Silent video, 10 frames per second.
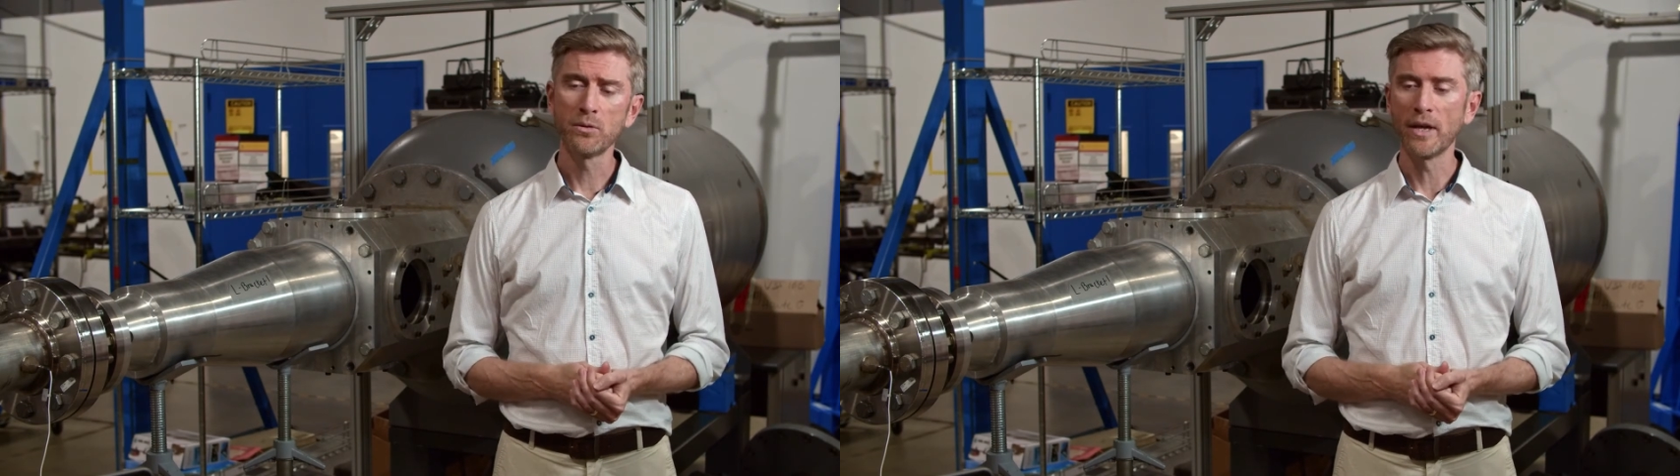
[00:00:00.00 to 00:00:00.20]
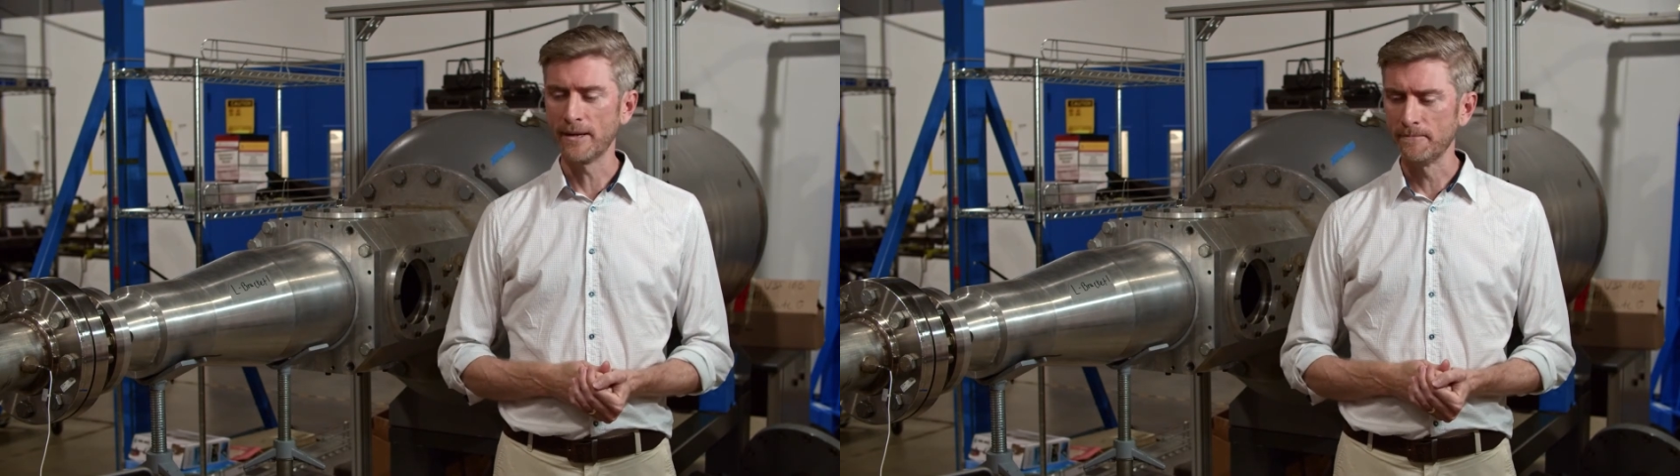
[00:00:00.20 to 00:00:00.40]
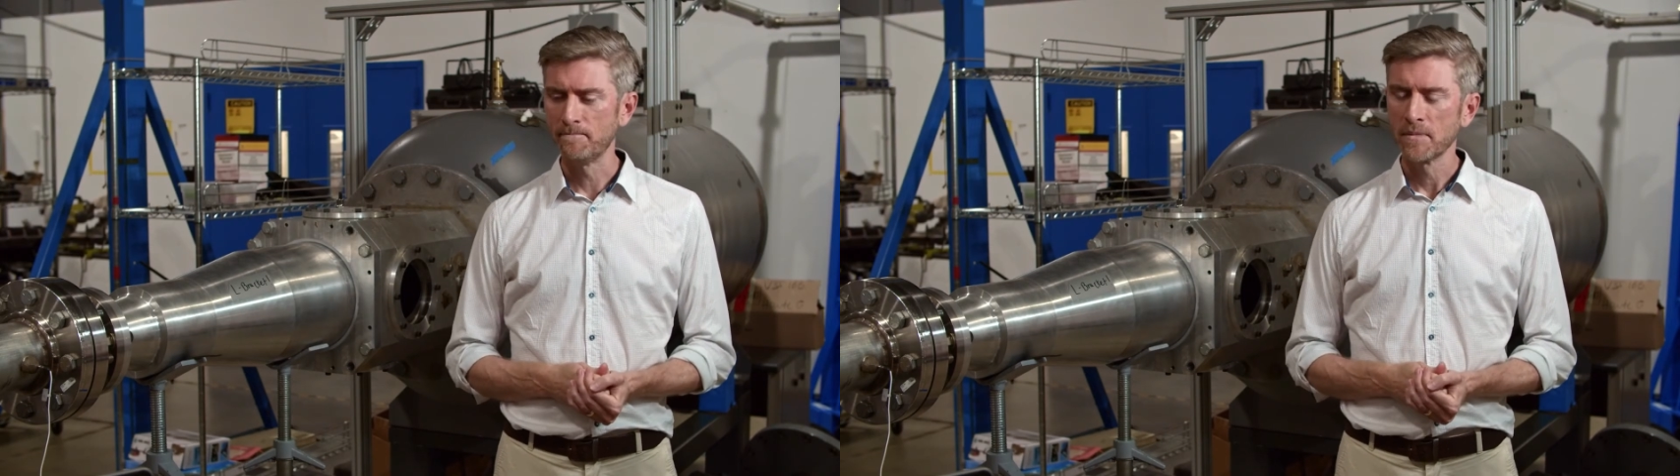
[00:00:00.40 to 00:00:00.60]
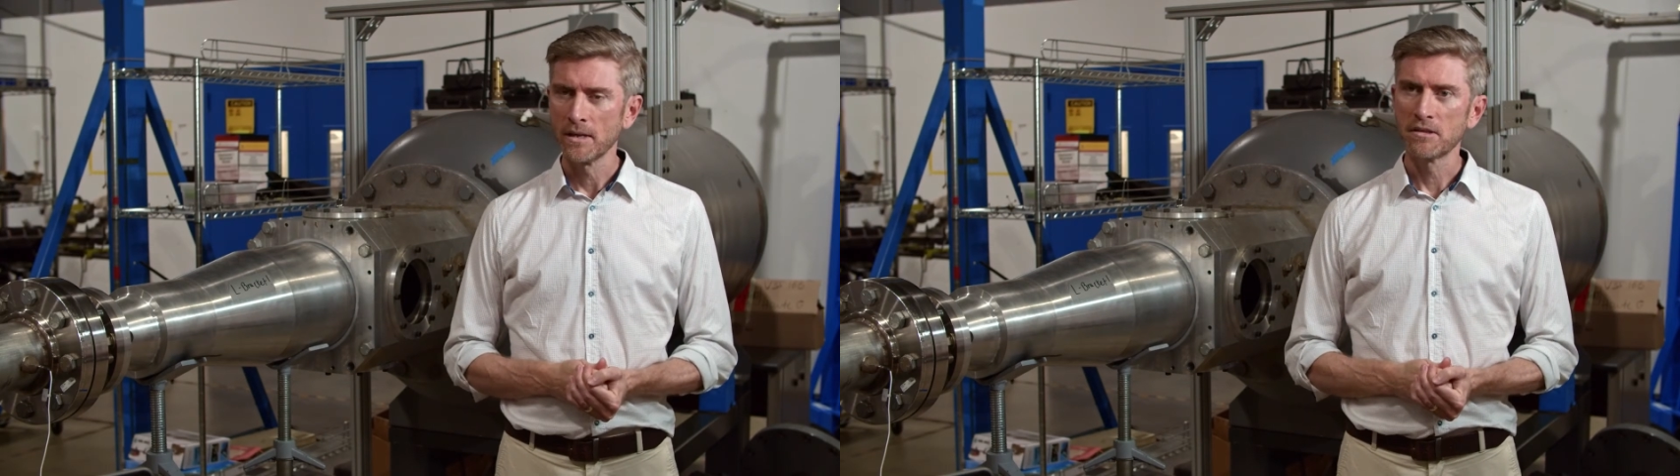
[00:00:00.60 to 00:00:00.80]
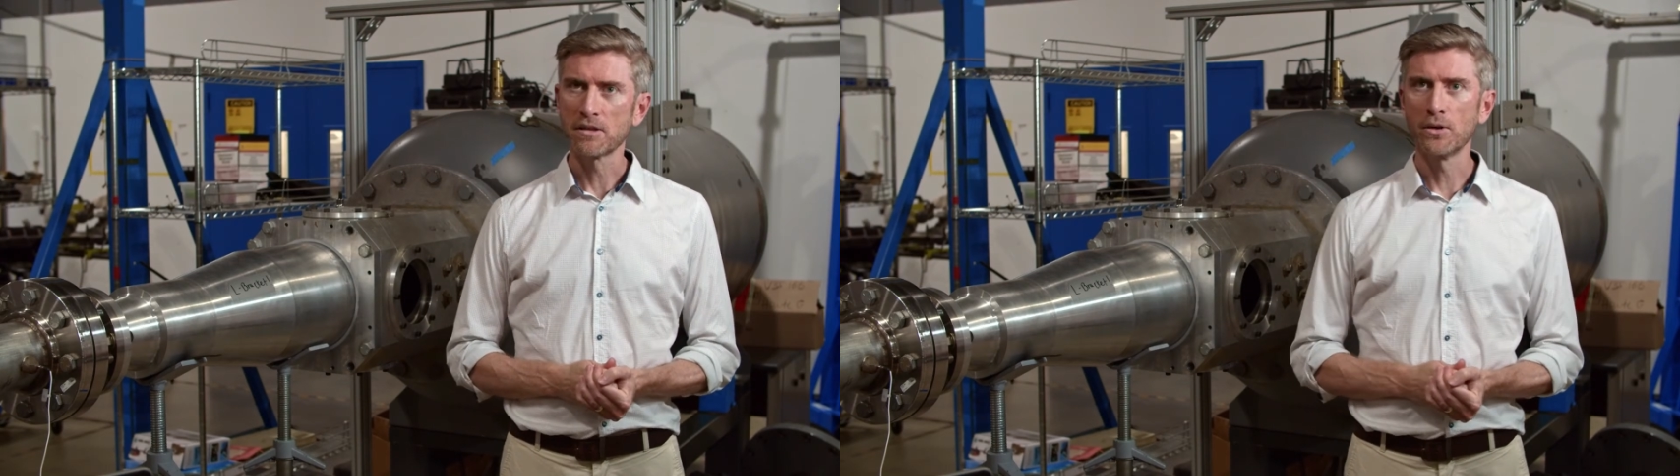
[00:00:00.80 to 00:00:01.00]
that.
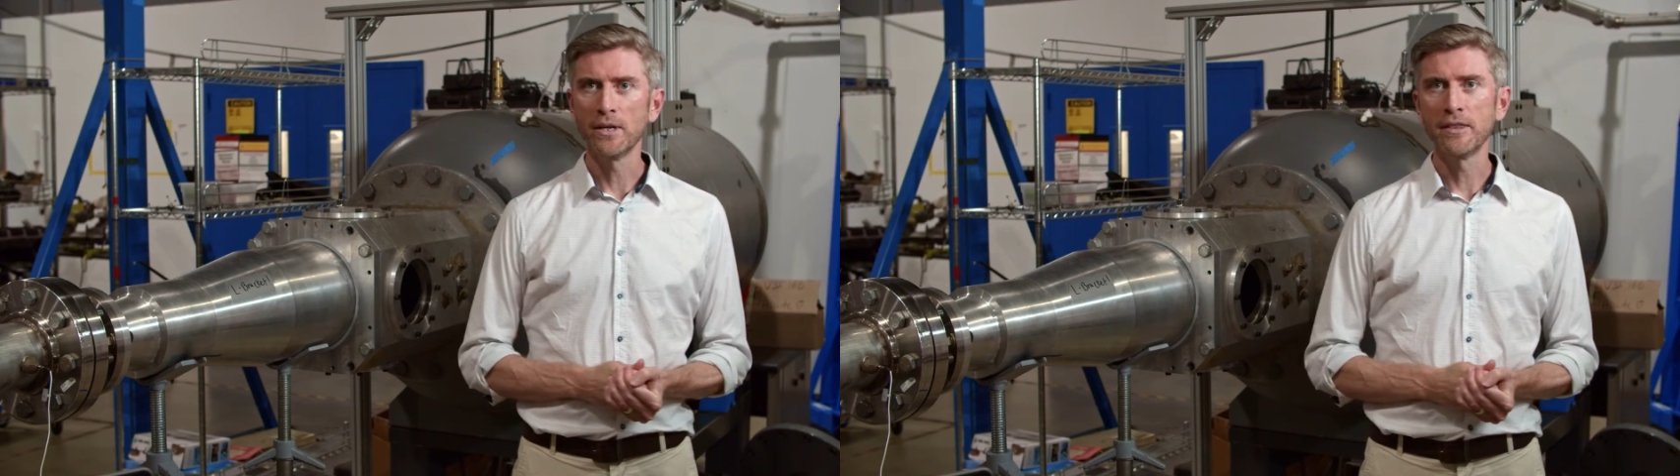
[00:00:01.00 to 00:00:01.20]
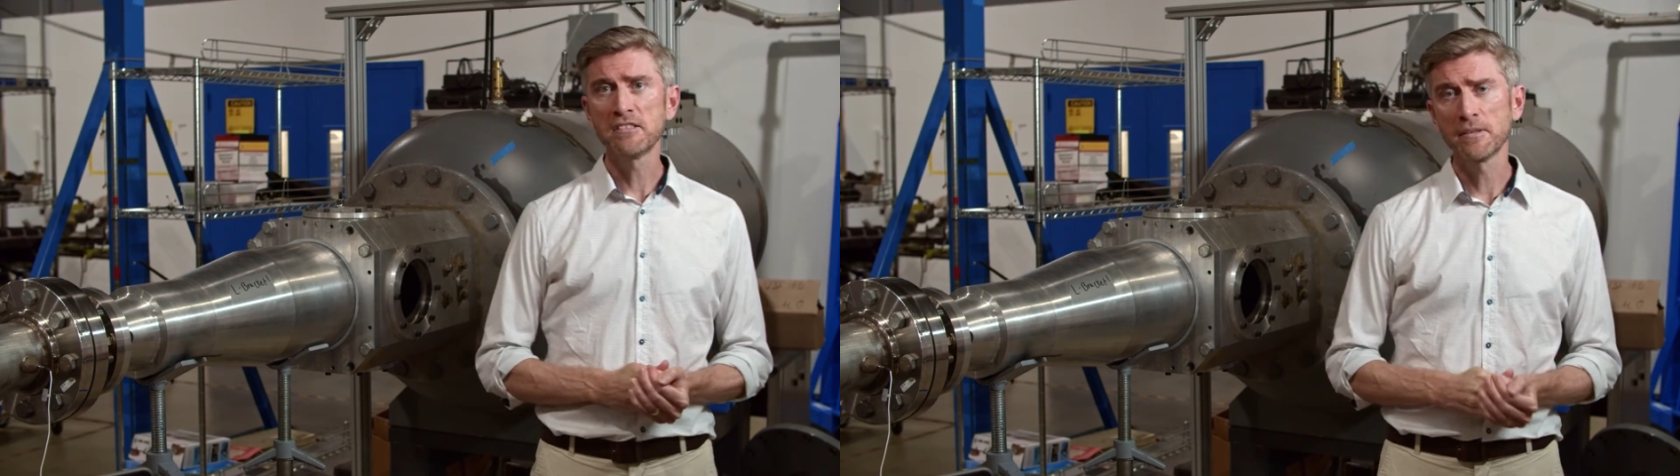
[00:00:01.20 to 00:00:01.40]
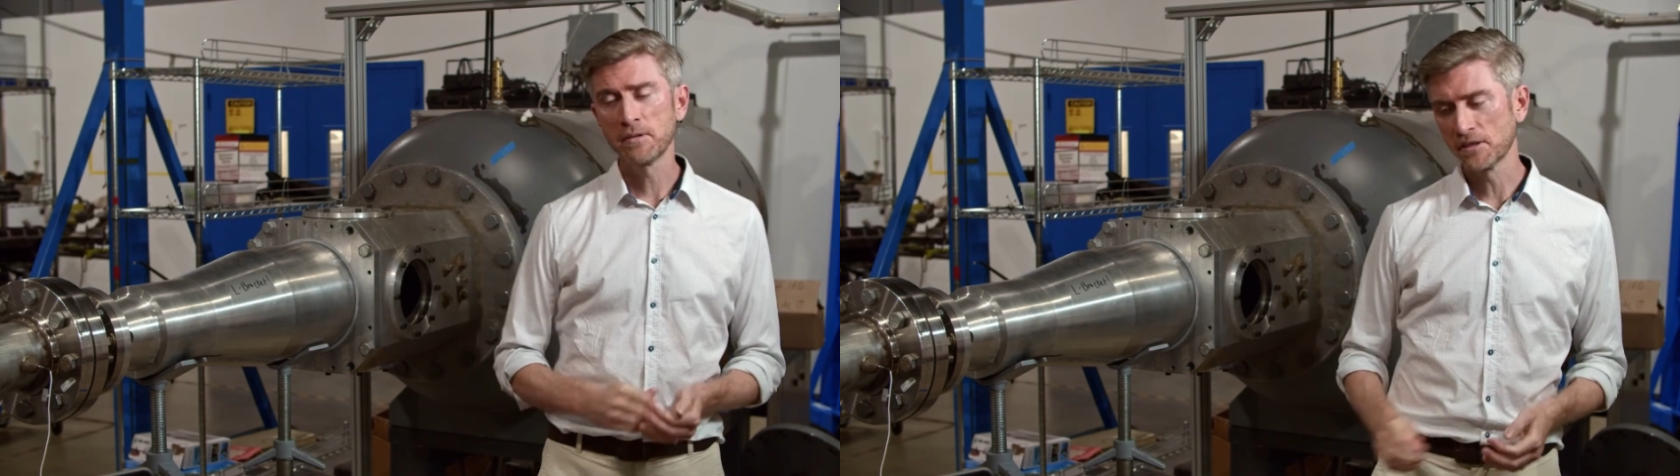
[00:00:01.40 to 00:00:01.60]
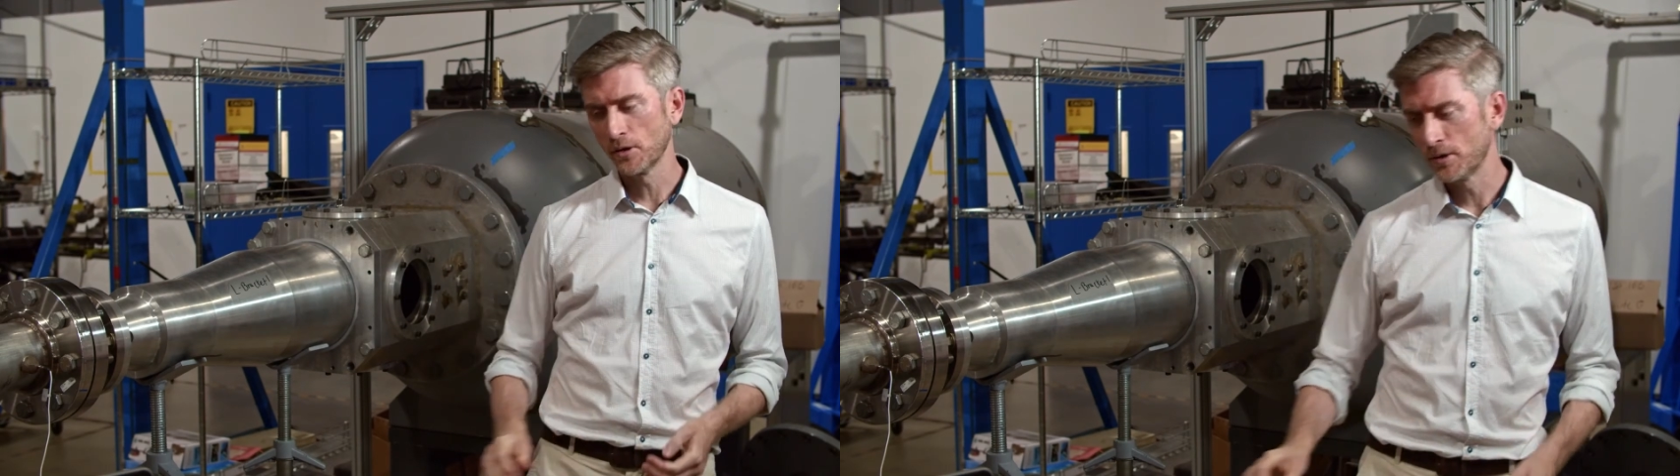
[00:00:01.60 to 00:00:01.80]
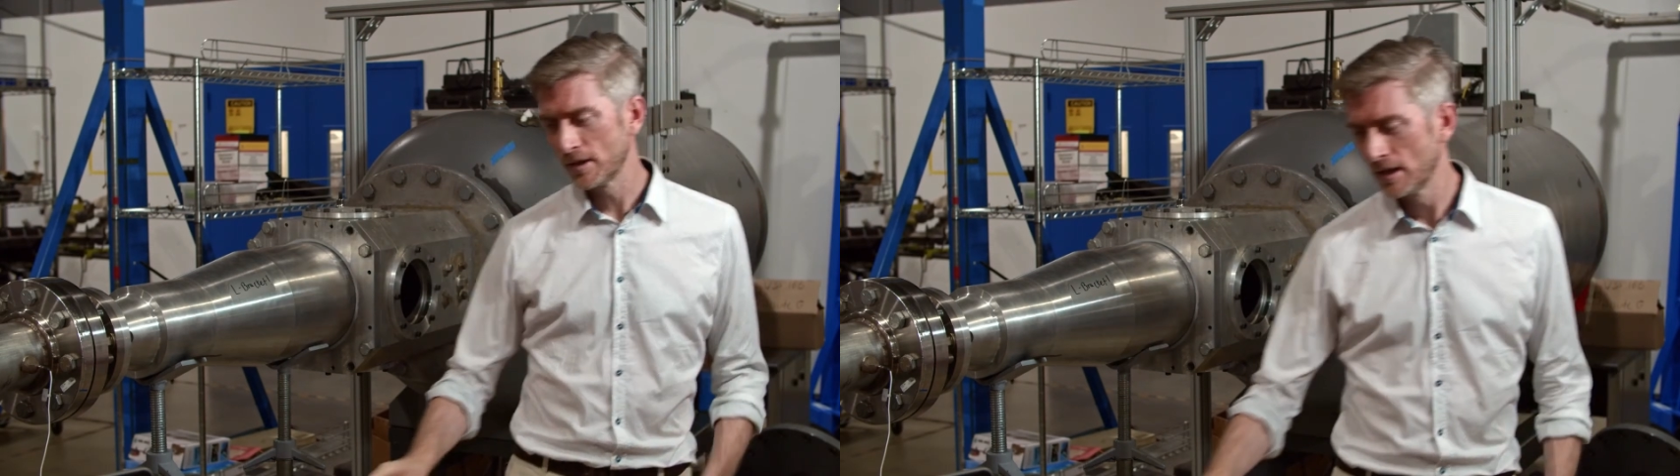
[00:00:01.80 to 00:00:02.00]
So in this episode,